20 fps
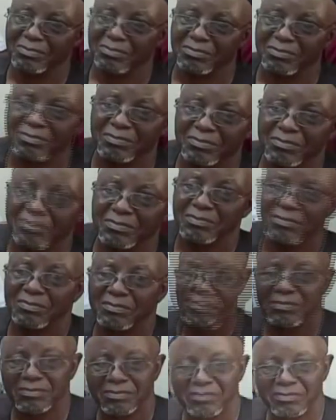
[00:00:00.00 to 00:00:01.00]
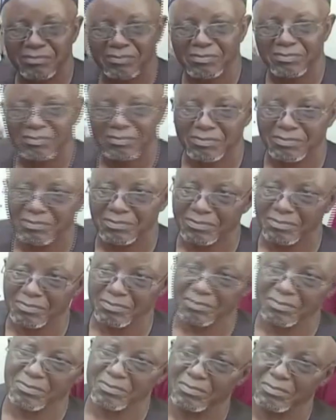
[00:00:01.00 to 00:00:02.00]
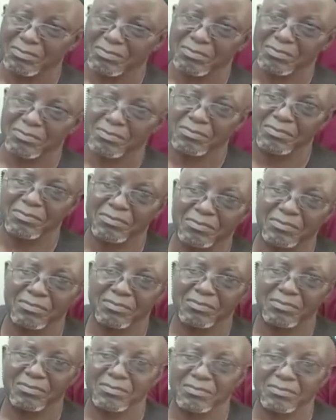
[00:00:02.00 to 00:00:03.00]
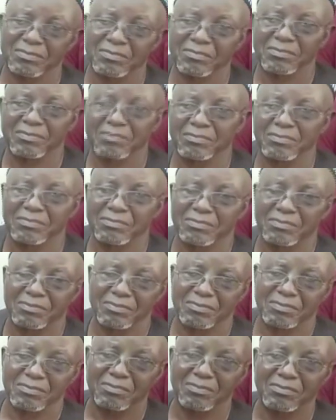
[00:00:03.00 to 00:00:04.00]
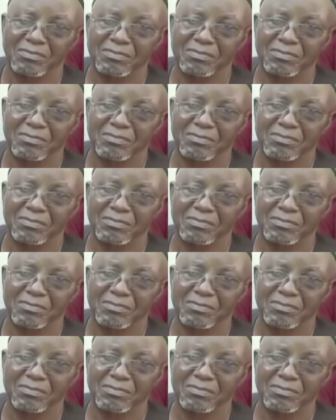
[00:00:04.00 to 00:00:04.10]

This person isn't speaking.